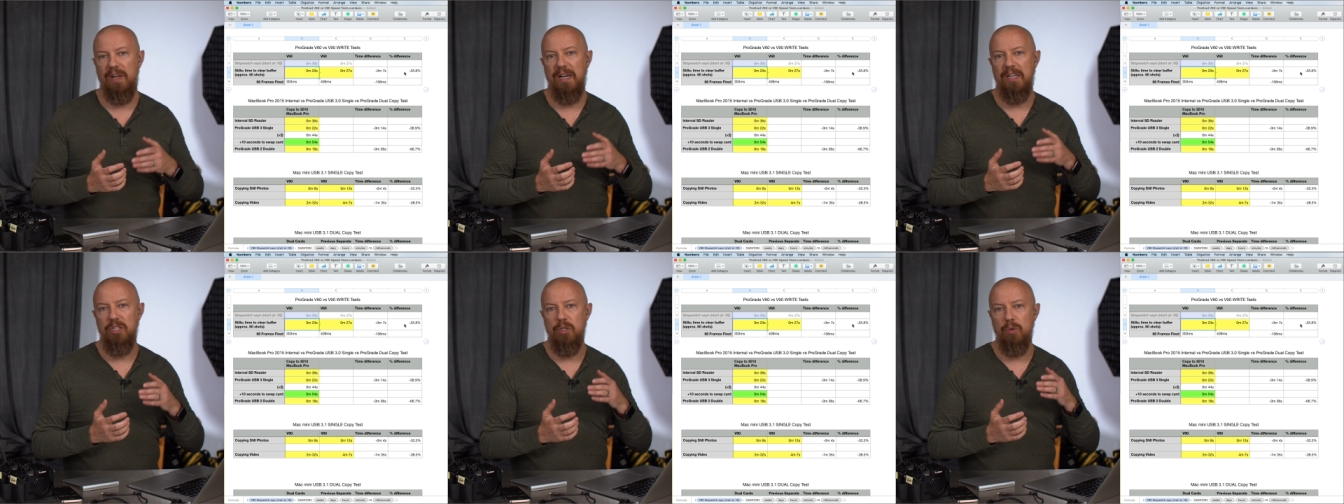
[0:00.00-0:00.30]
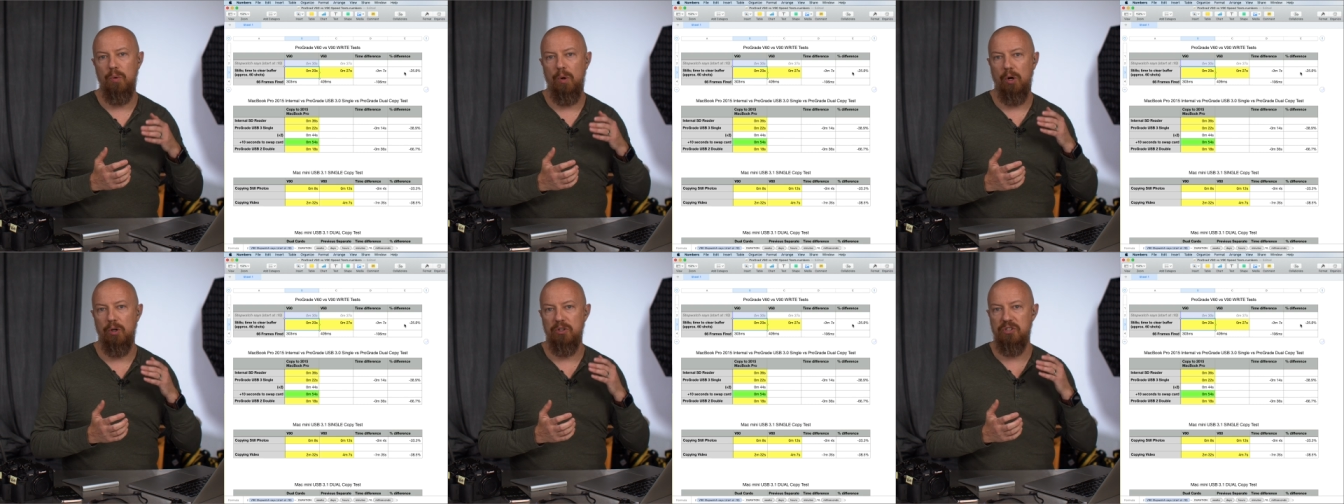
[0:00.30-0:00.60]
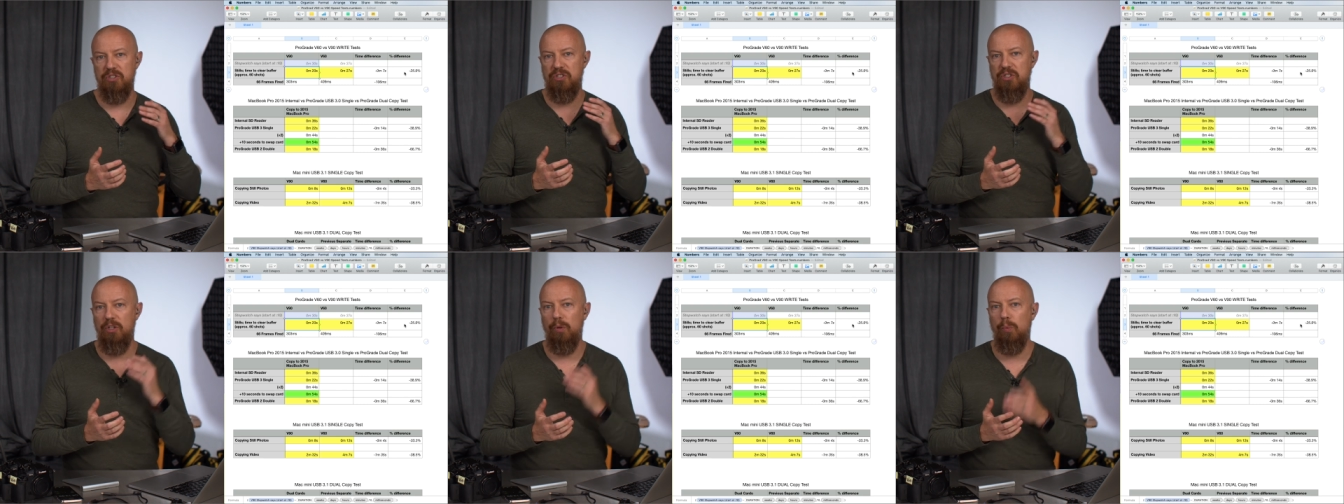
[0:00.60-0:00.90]
and you are
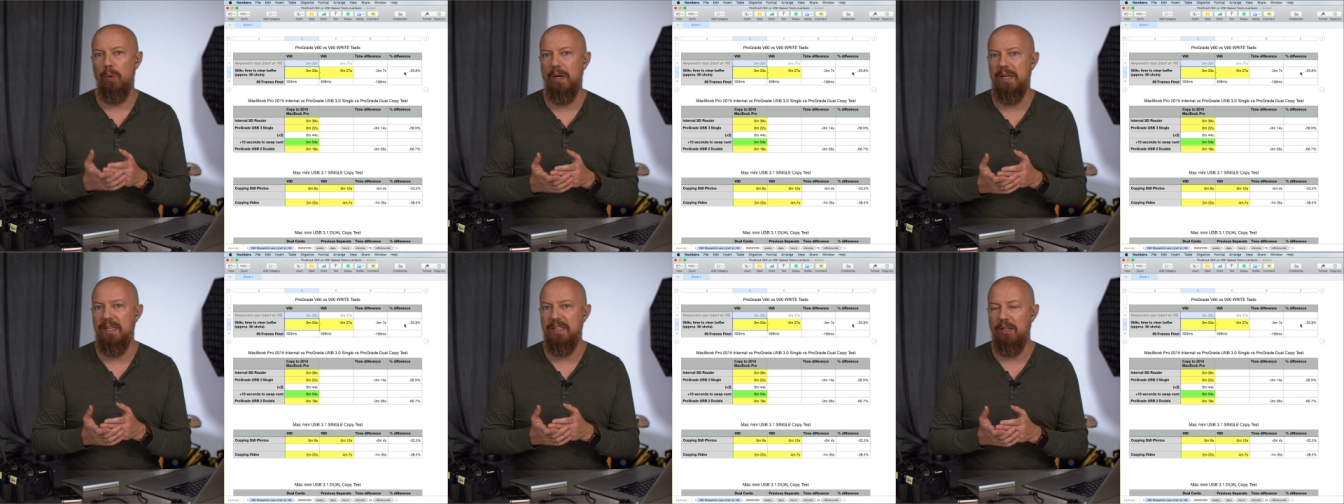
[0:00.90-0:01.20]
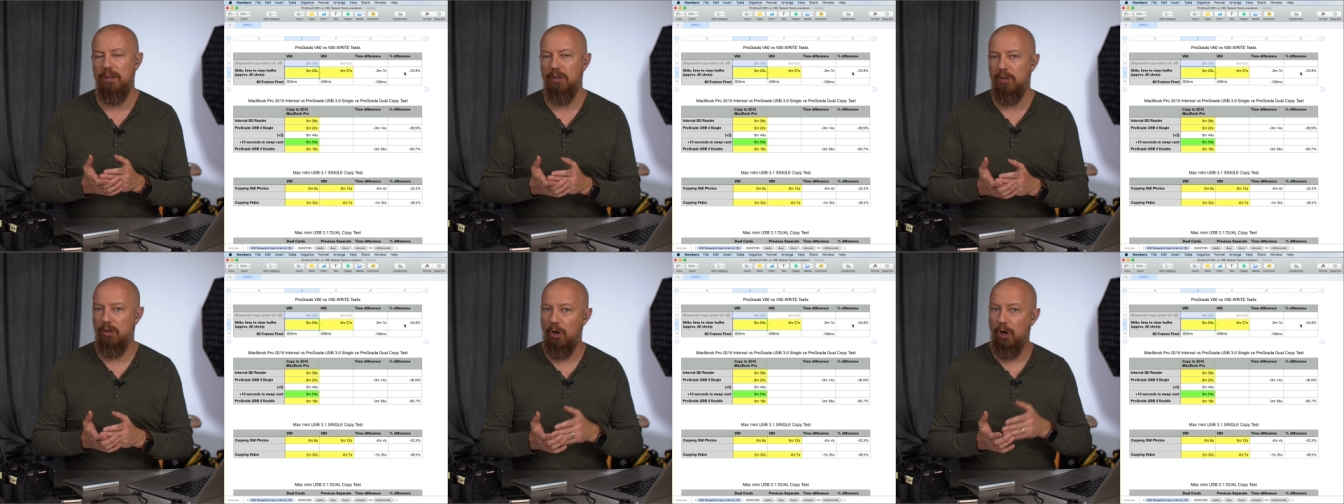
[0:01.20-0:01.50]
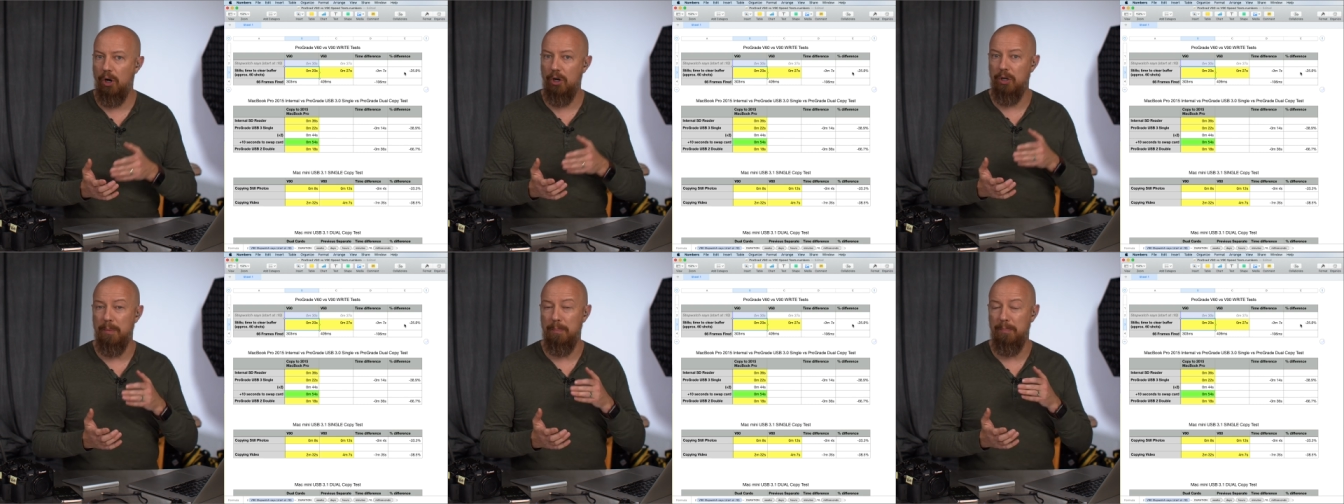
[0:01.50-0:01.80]
still writing to the
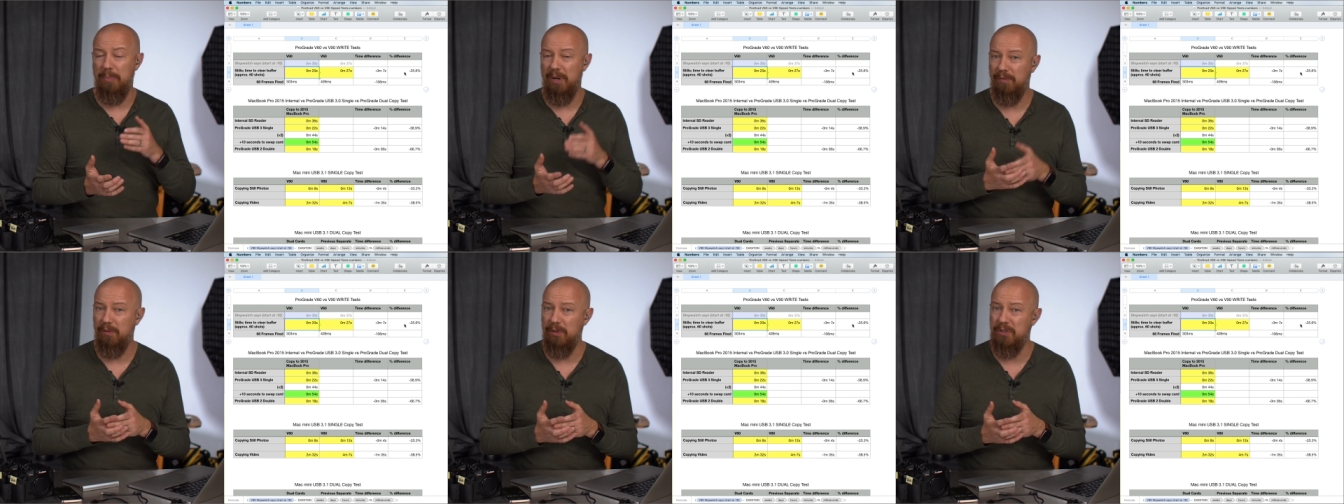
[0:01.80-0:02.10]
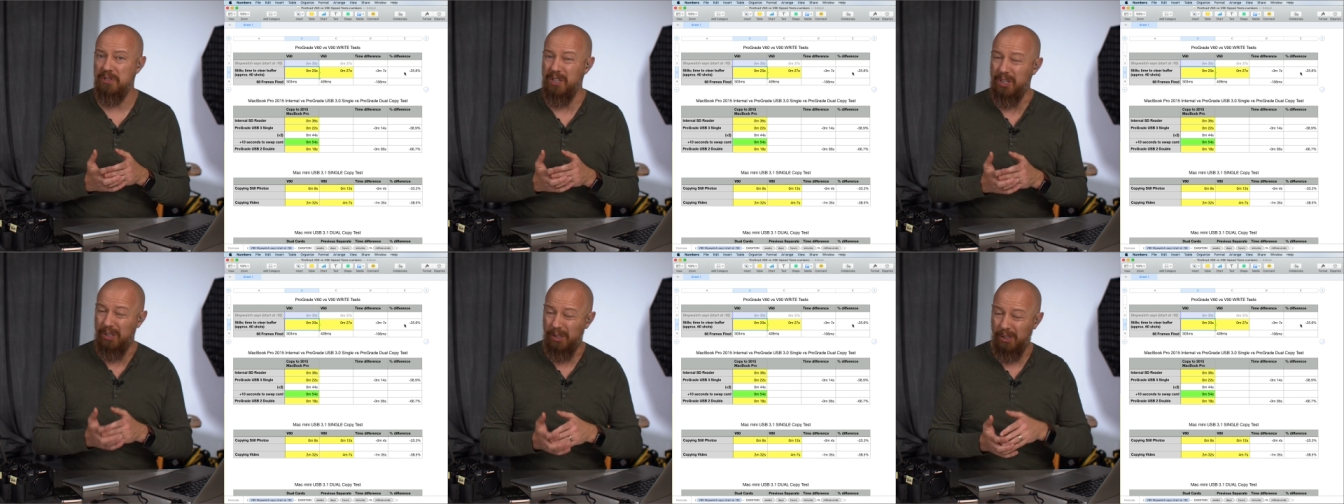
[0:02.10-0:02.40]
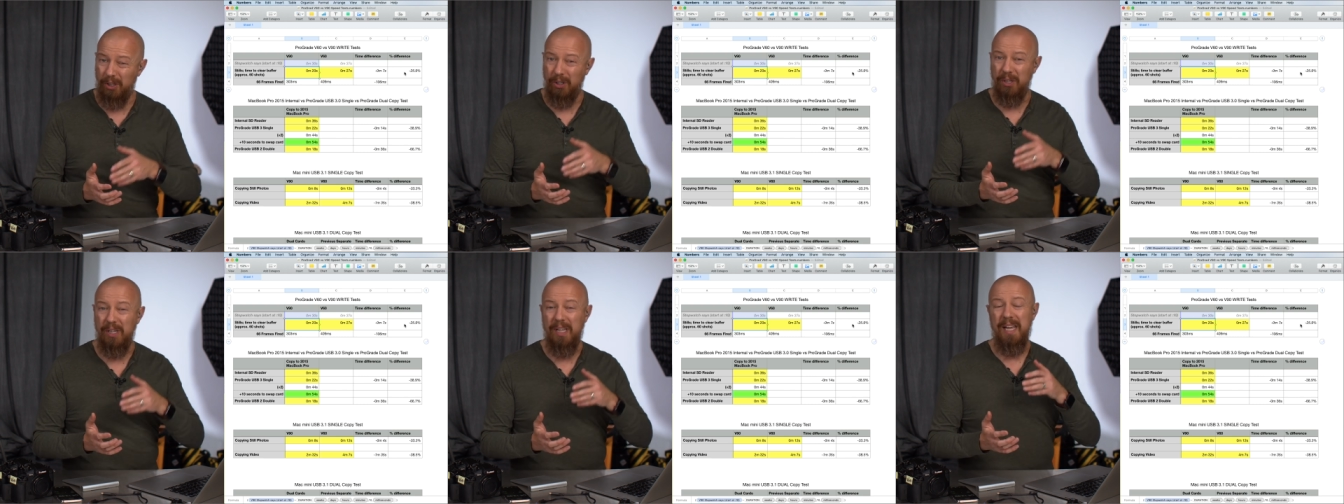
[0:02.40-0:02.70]
card, the buffer isn't
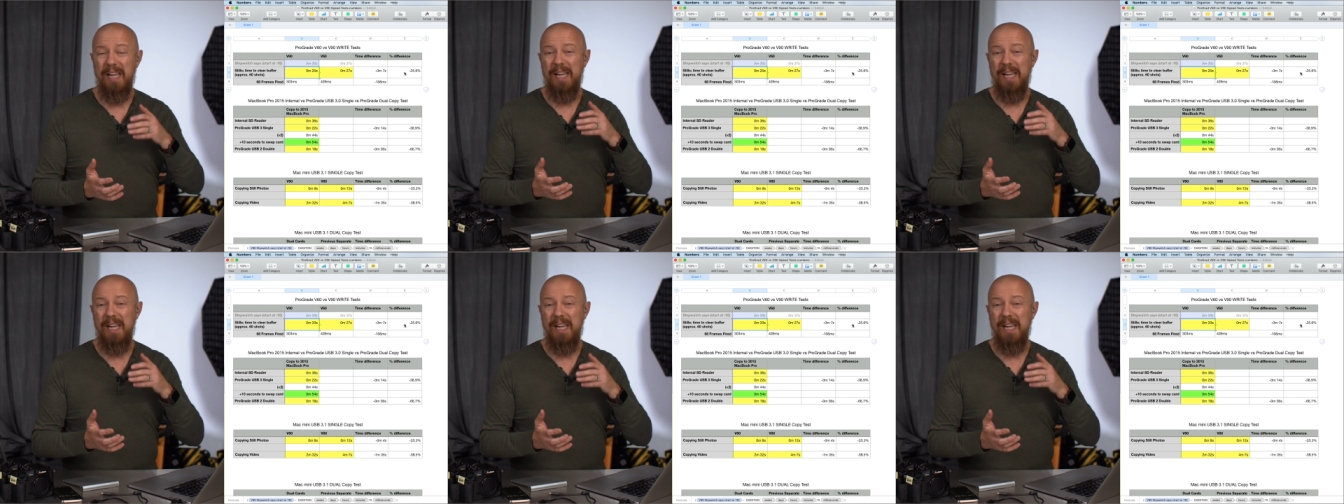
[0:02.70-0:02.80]
cleared